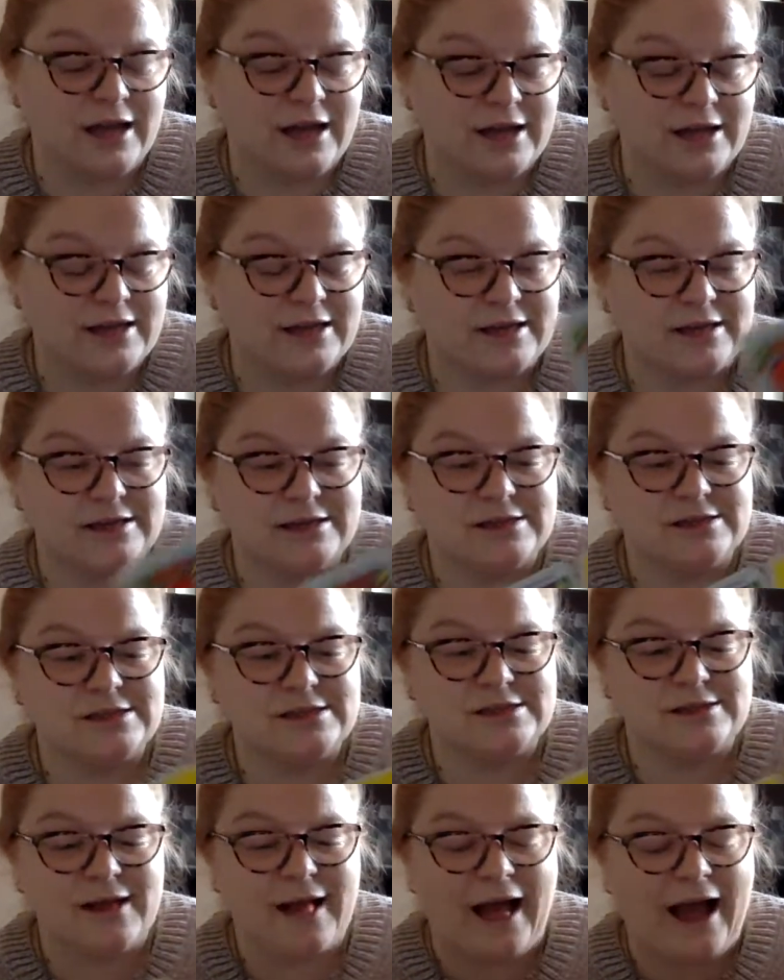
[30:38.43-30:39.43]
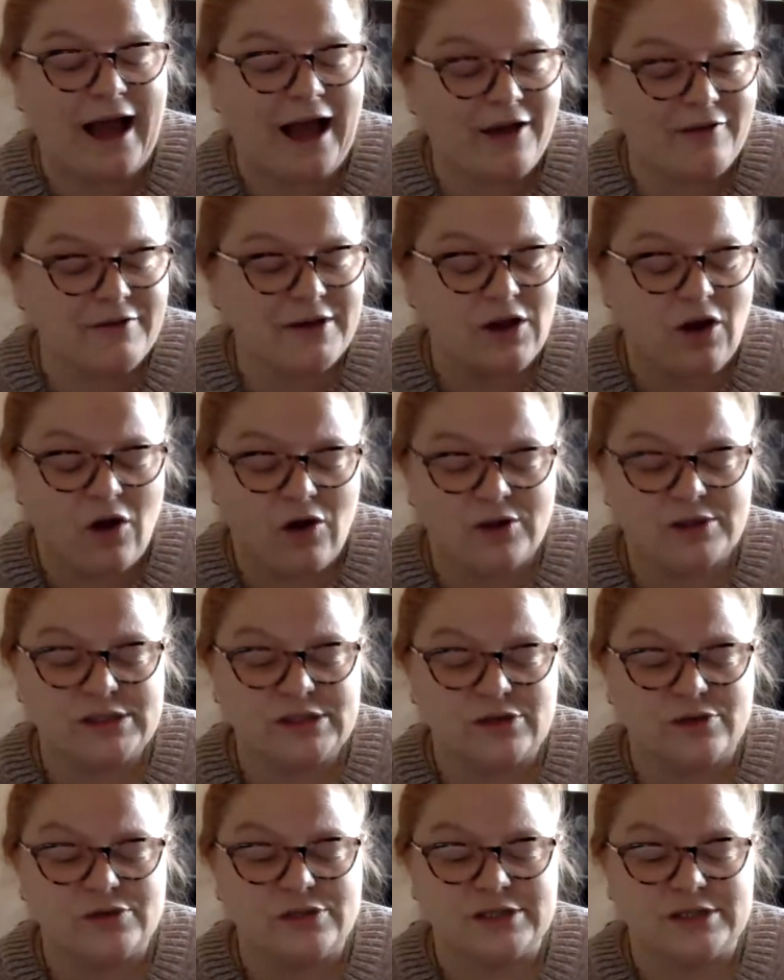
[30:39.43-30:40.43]
he's having
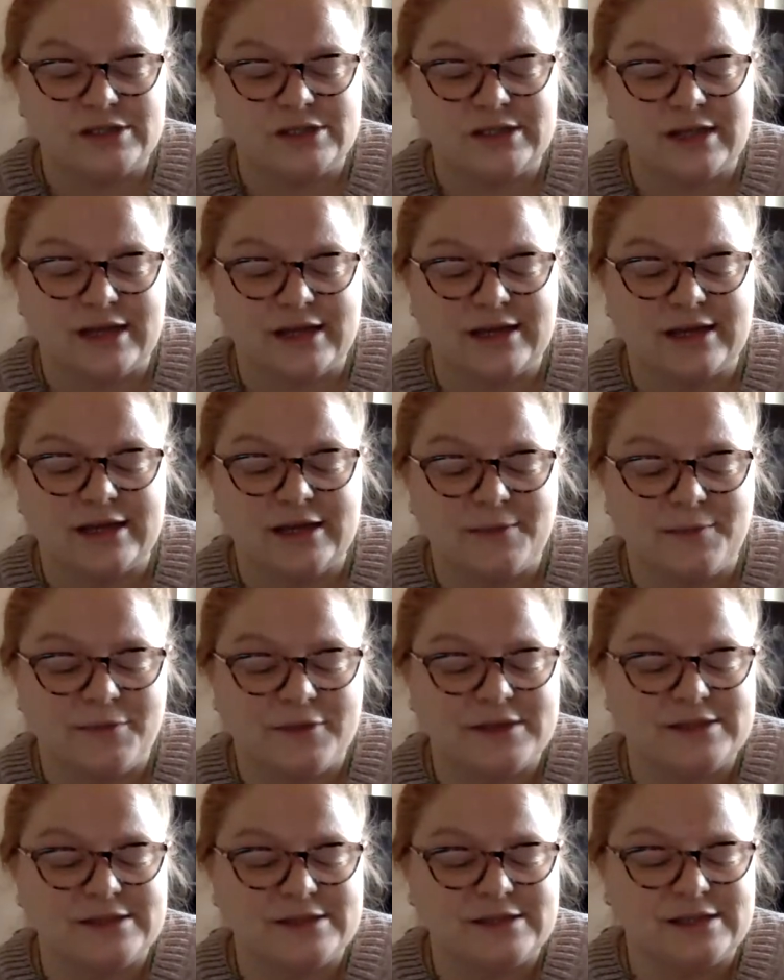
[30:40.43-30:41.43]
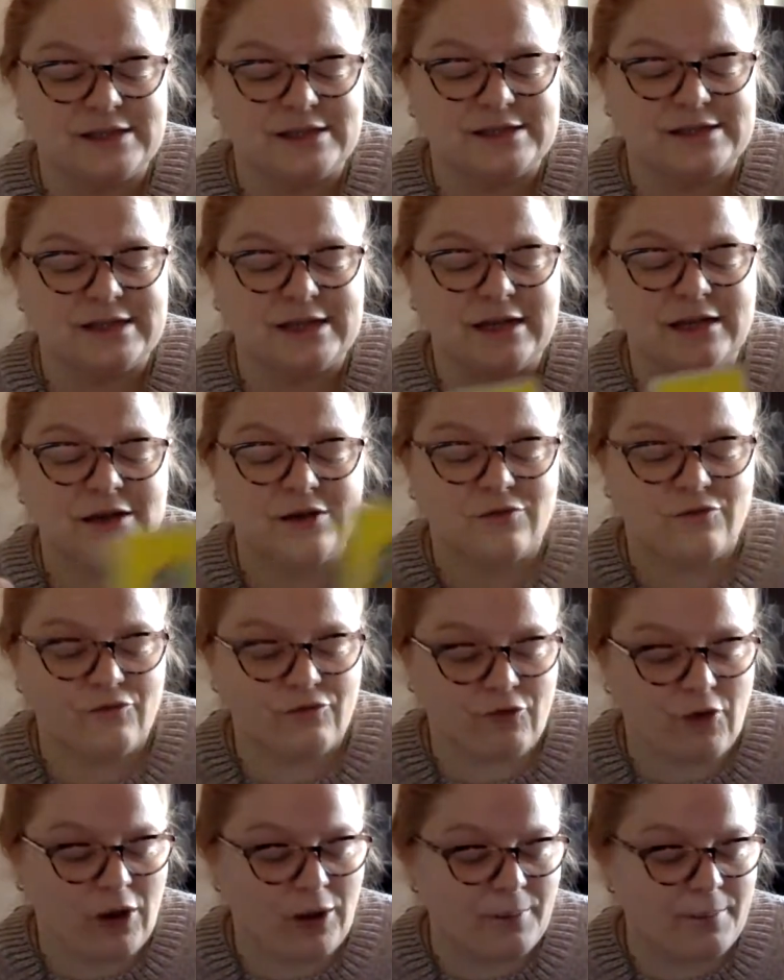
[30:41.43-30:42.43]
also to keep these things hidden
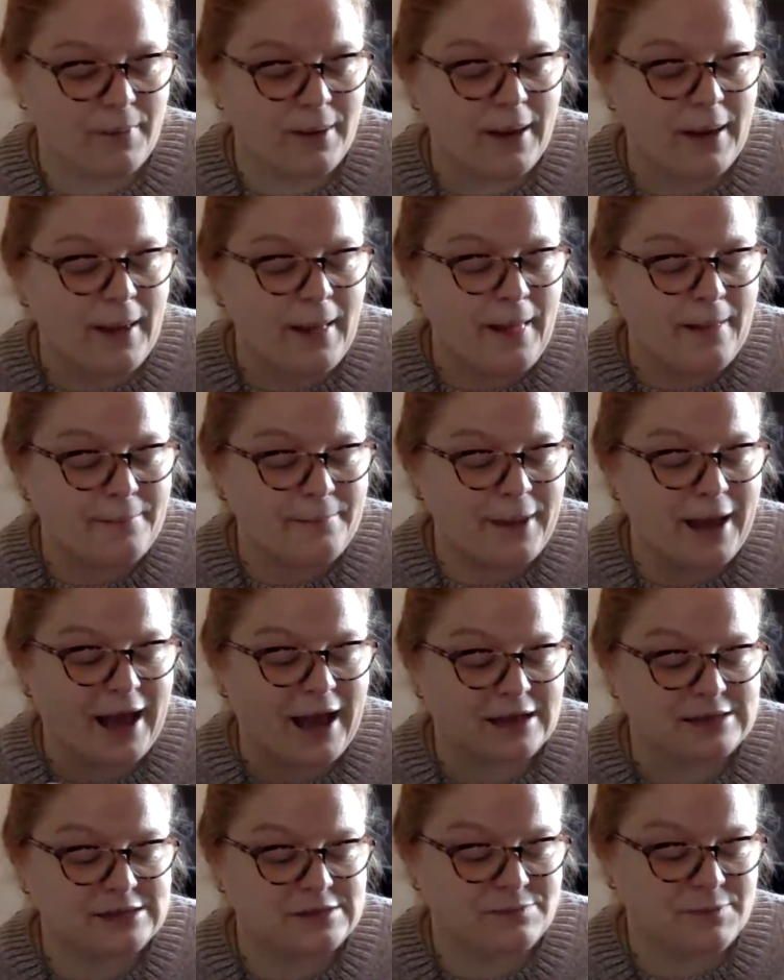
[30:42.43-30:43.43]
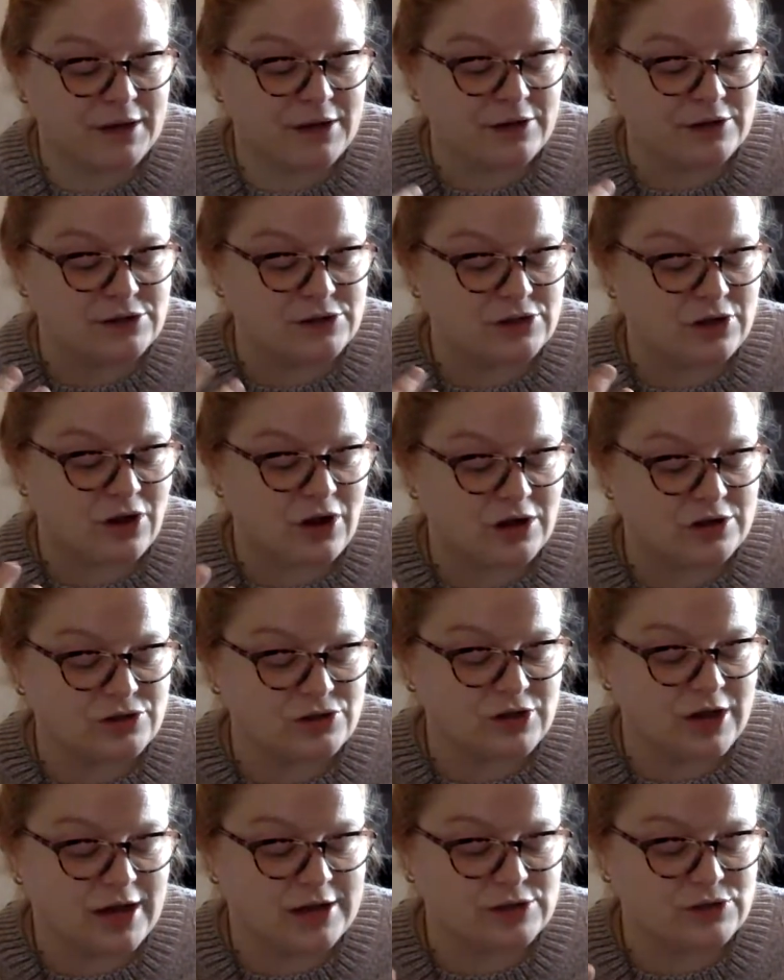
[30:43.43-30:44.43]
from past marriage
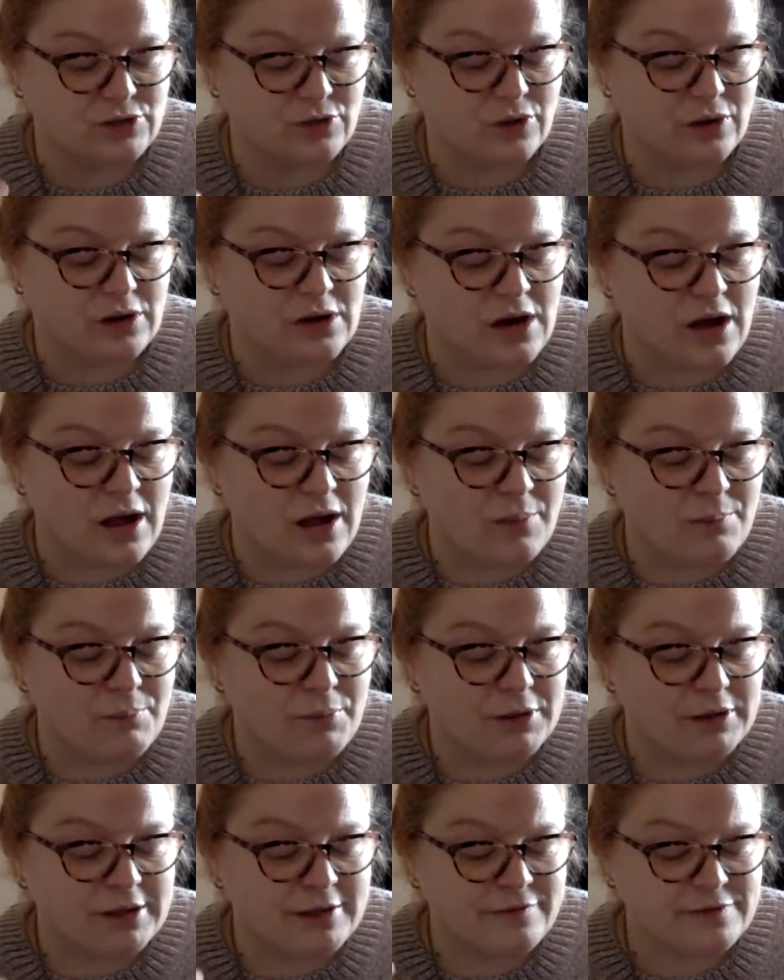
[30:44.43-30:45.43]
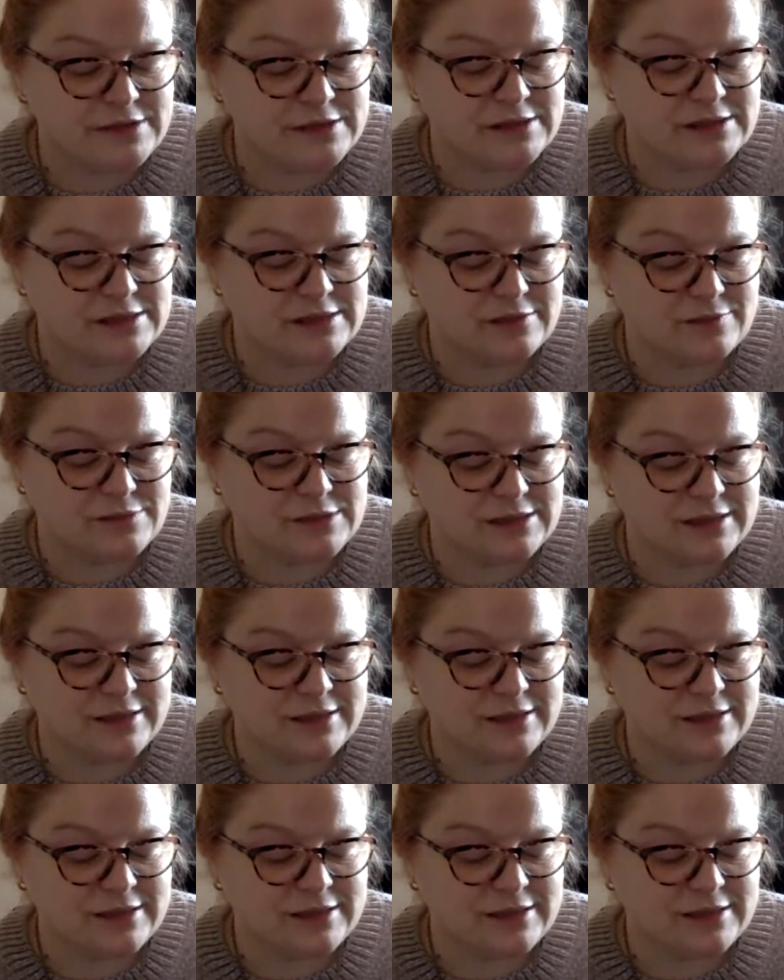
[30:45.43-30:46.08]
contracts or belief systems.